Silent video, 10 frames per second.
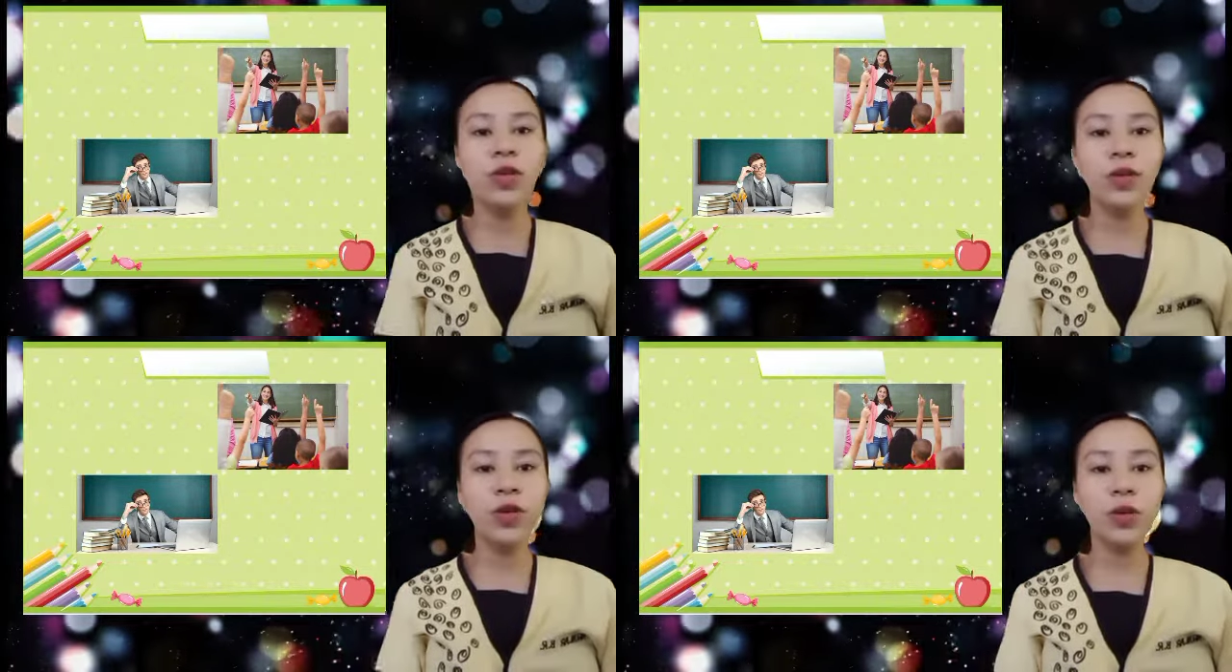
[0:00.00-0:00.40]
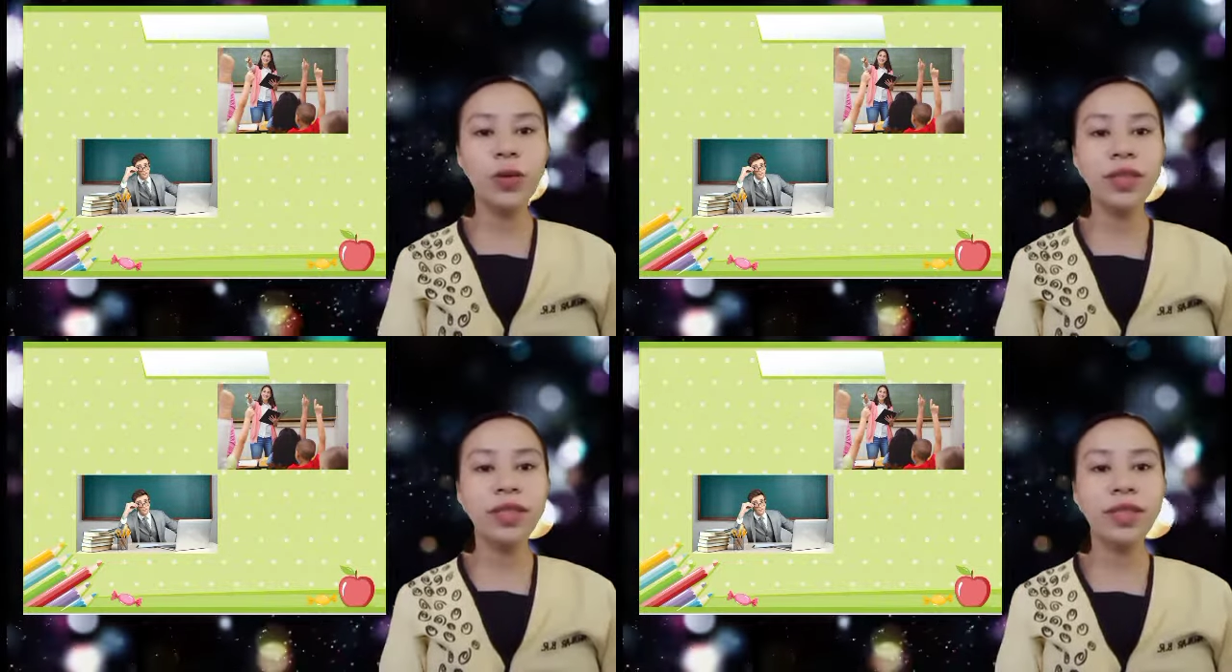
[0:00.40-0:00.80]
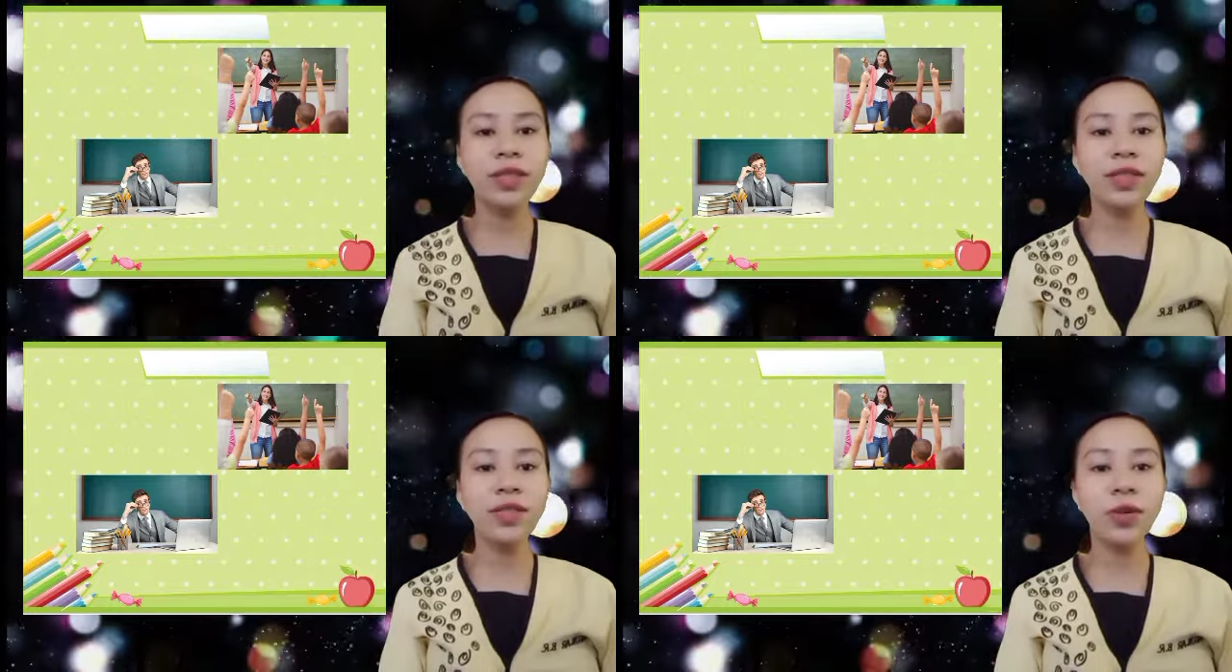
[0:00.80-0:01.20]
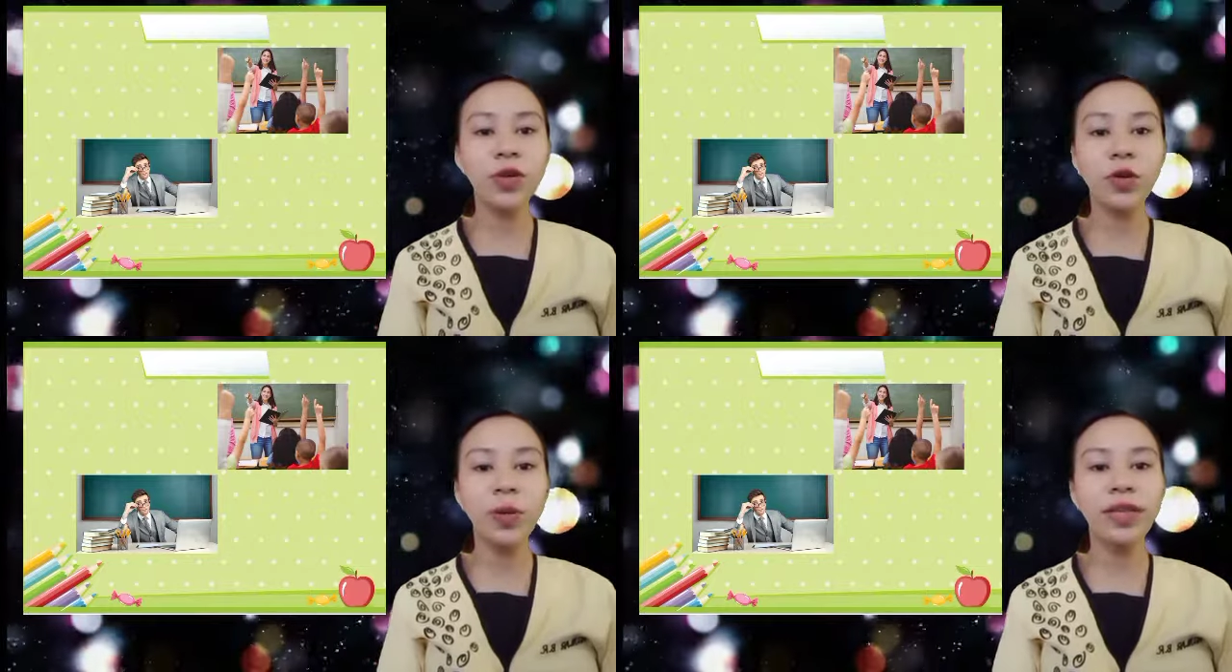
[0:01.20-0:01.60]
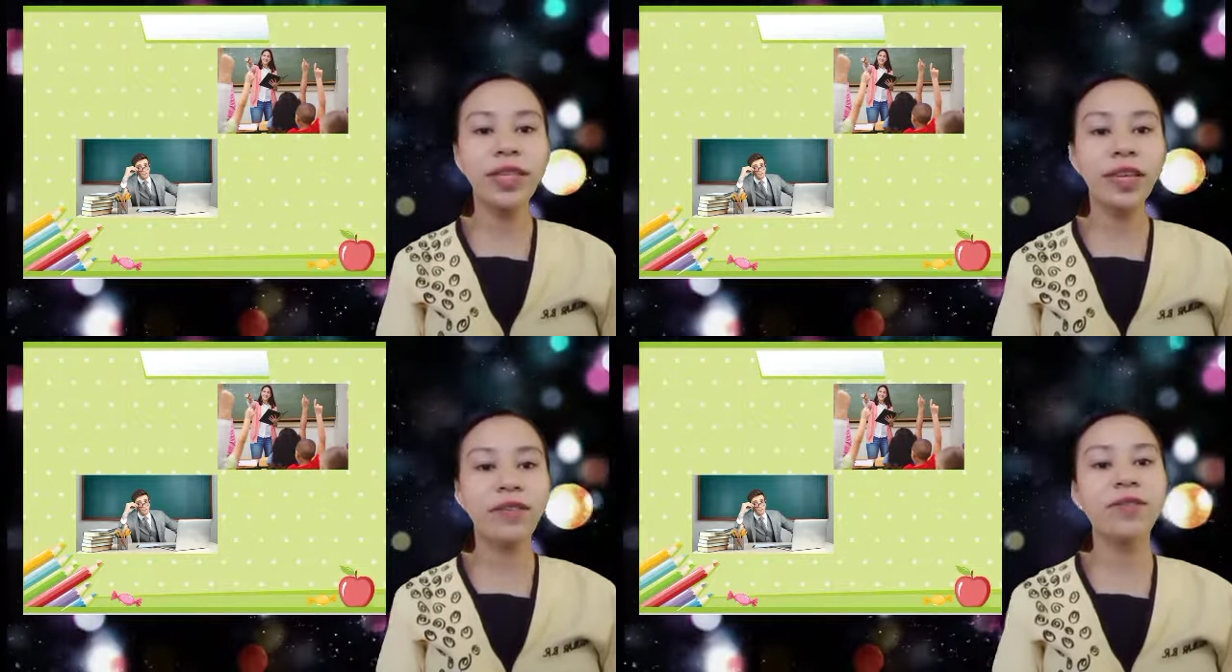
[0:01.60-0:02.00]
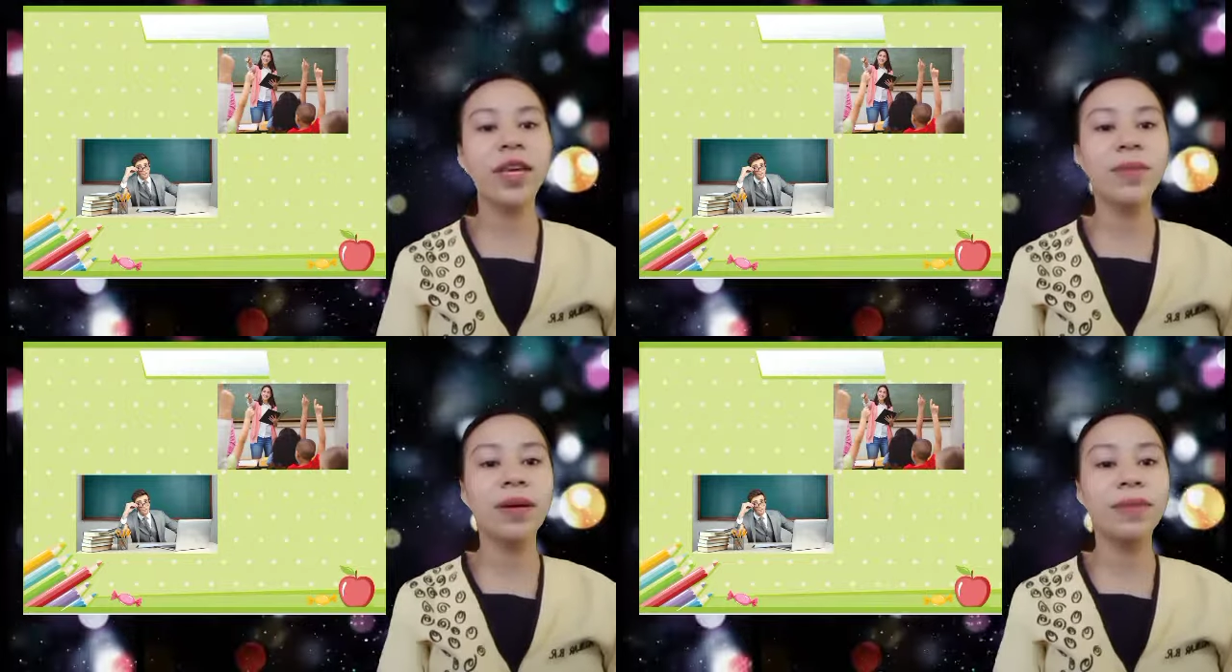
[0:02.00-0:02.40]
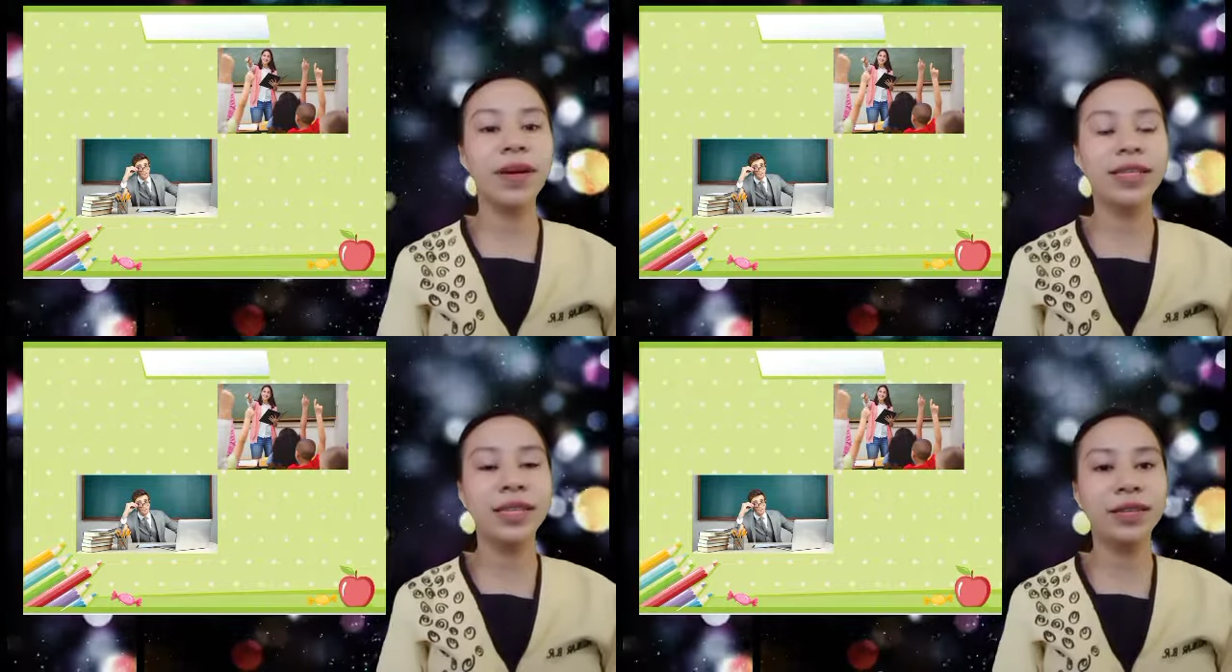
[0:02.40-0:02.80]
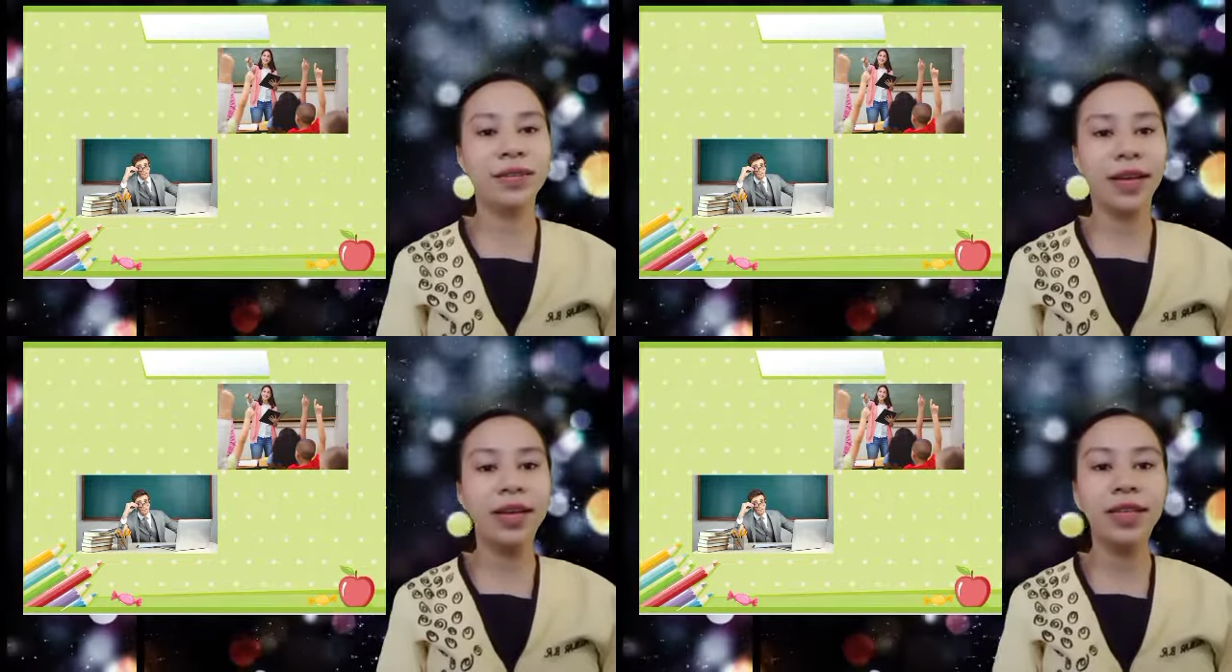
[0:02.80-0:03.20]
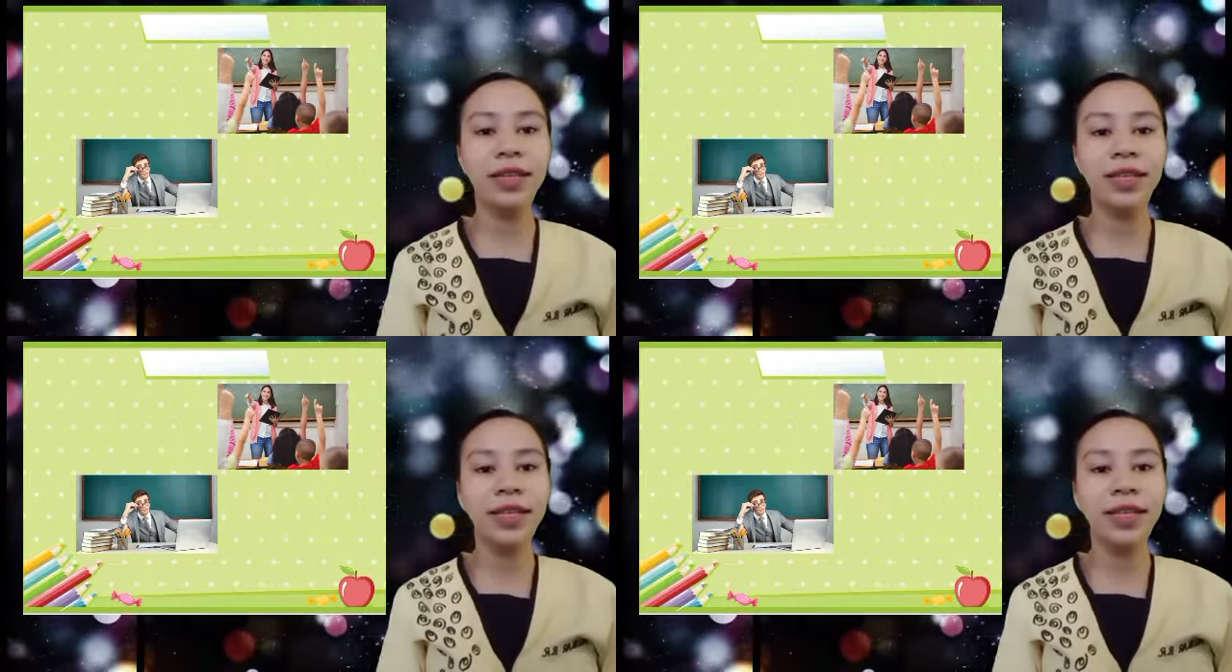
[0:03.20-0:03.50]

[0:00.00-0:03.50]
so you will give them a passing grade.